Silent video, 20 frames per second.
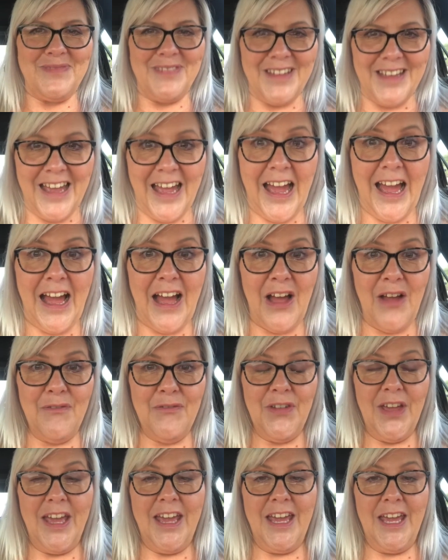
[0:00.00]
have
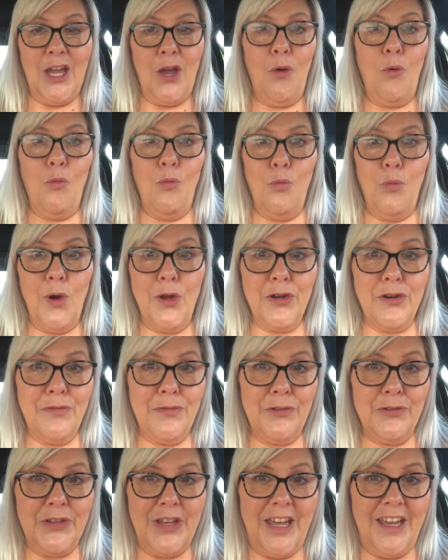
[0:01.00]
a
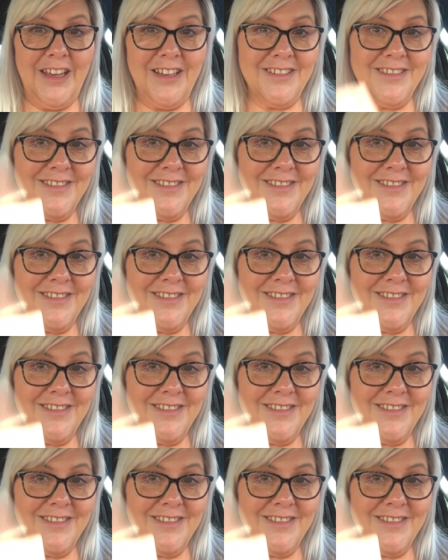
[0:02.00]
wonderful day.